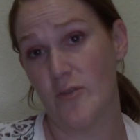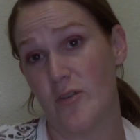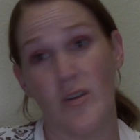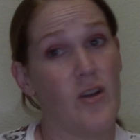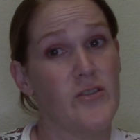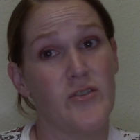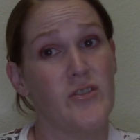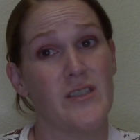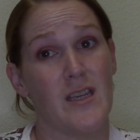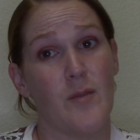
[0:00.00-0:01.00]
You can also
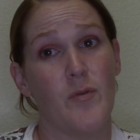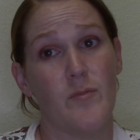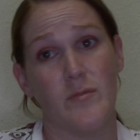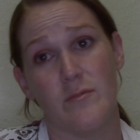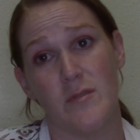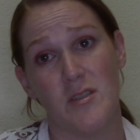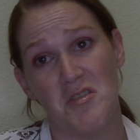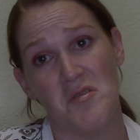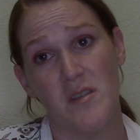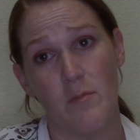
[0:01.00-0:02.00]
just keep them to
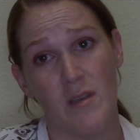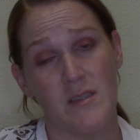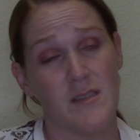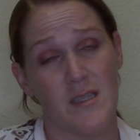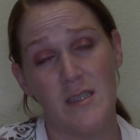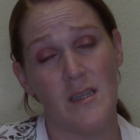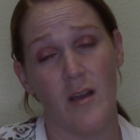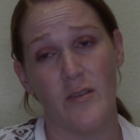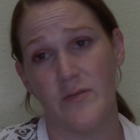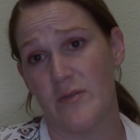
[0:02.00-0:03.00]
use them as tea
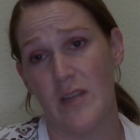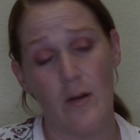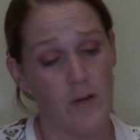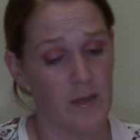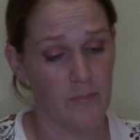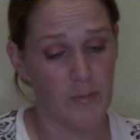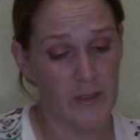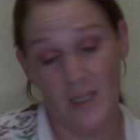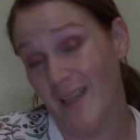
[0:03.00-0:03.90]
towels for decorative, but